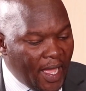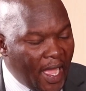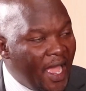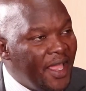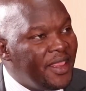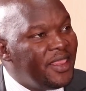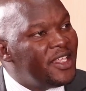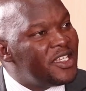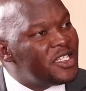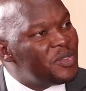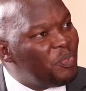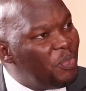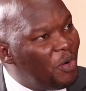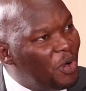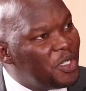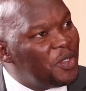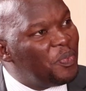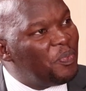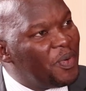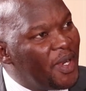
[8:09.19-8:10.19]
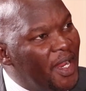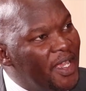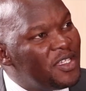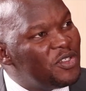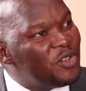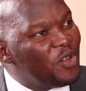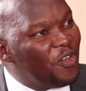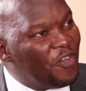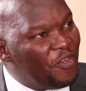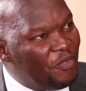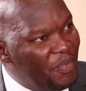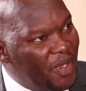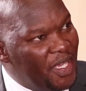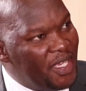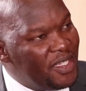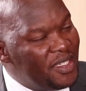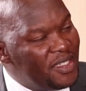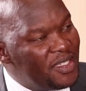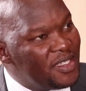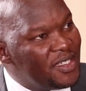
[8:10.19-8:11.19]
And the spot price of
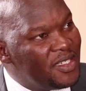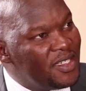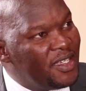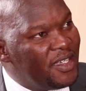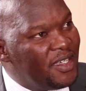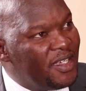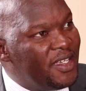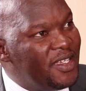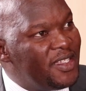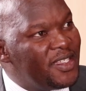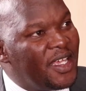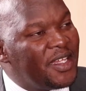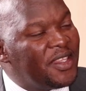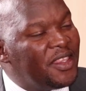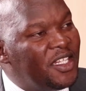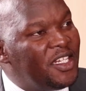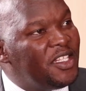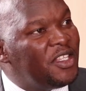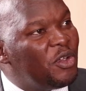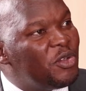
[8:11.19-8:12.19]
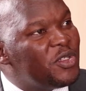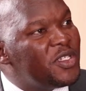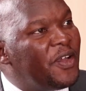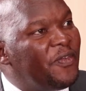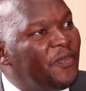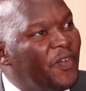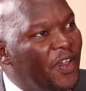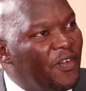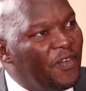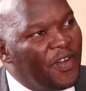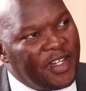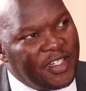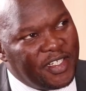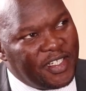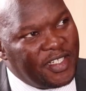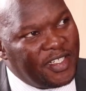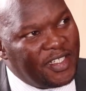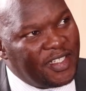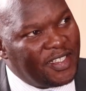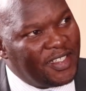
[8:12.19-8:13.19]
maize is at
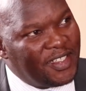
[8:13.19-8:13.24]
3,500.